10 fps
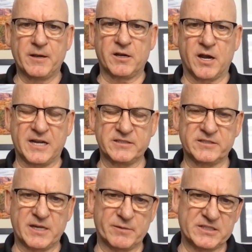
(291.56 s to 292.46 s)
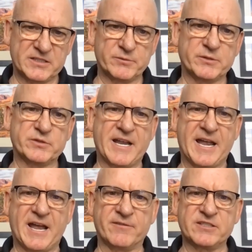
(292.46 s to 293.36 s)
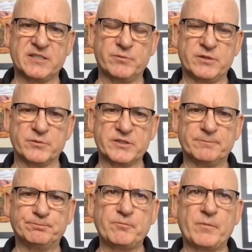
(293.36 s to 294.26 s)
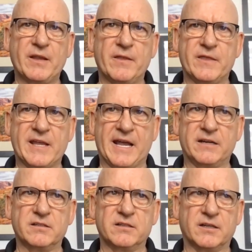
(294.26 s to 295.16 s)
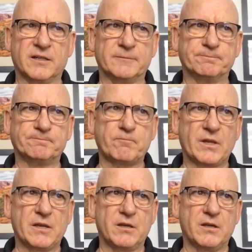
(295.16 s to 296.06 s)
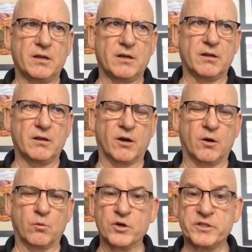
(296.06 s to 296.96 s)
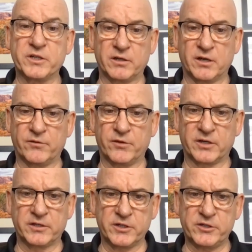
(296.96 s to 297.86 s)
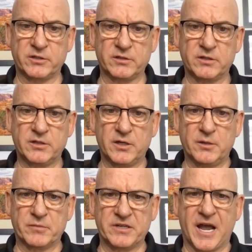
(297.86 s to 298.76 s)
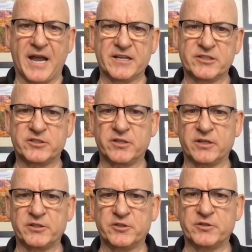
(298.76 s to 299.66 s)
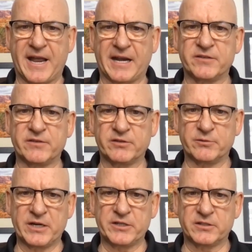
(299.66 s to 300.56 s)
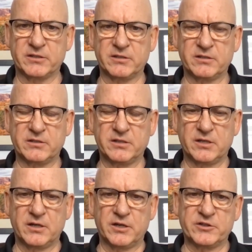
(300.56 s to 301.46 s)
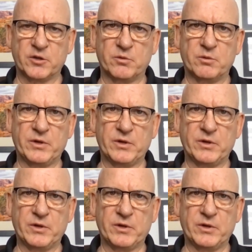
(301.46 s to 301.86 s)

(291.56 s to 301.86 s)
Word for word: causes MS symptoms to have symptoms that um, are worsening of their condition, but not necessarily due to active inflammation. So when